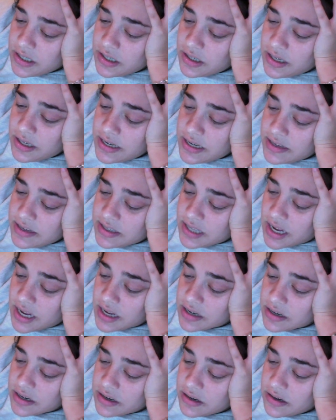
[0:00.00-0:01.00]
he
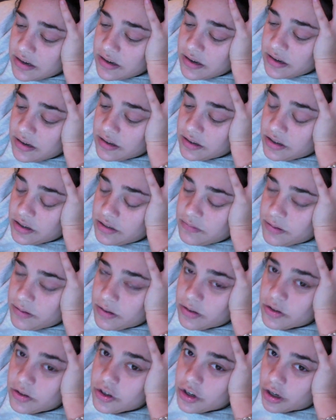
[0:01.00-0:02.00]
said.
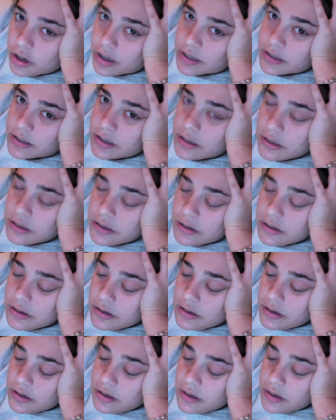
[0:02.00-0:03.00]
Good.
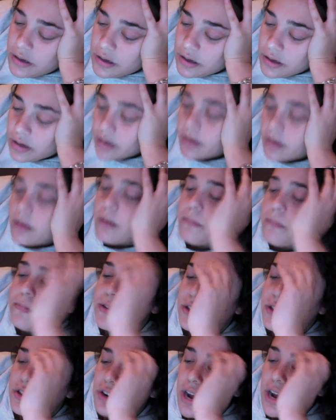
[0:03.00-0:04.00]

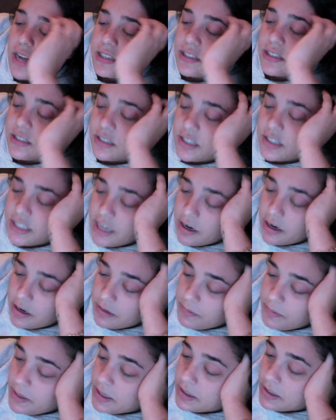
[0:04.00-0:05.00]
Mr. Hansen stared at me and